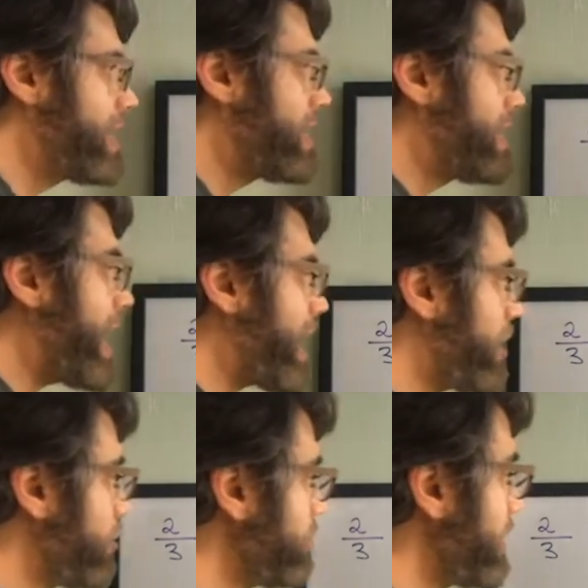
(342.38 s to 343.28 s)

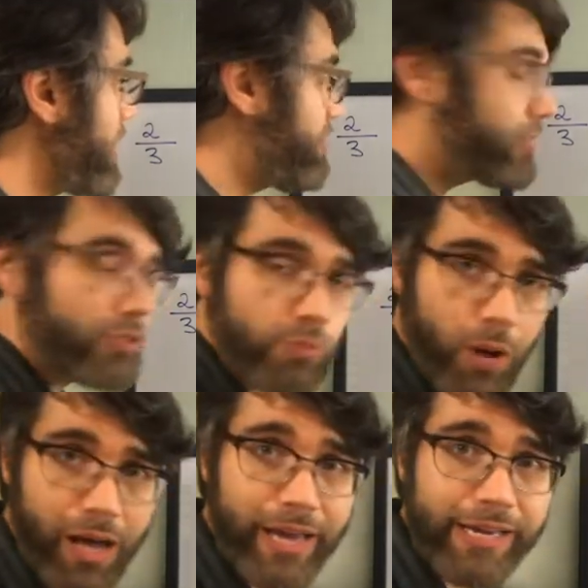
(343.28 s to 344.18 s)
now, and this is
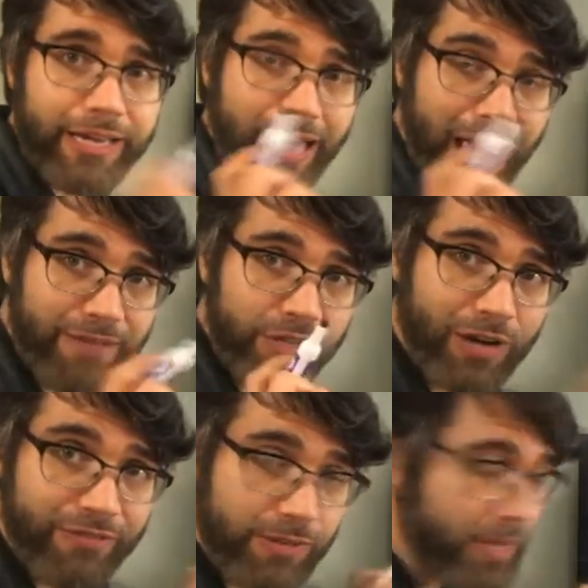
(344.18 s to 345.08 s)
why having
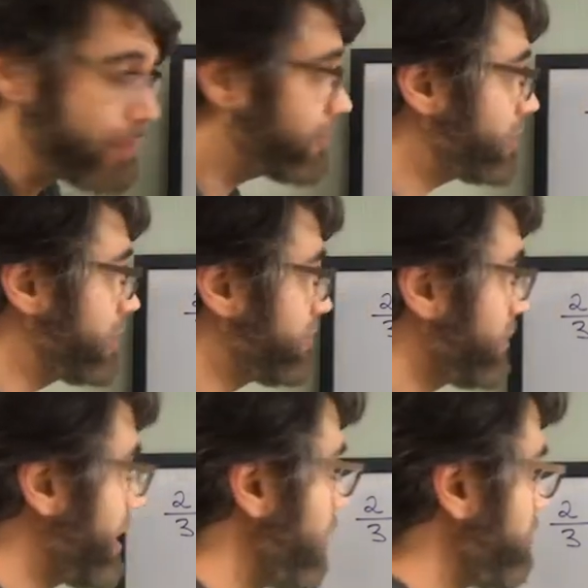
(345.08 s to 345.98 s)
graphing paper is
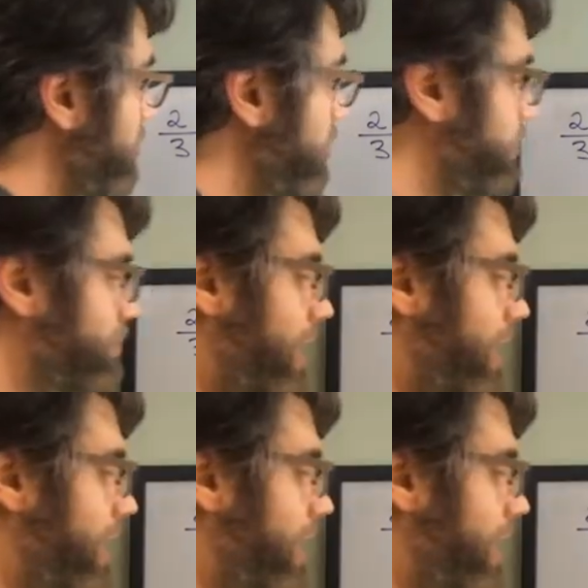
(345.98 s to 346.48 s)
very helpful,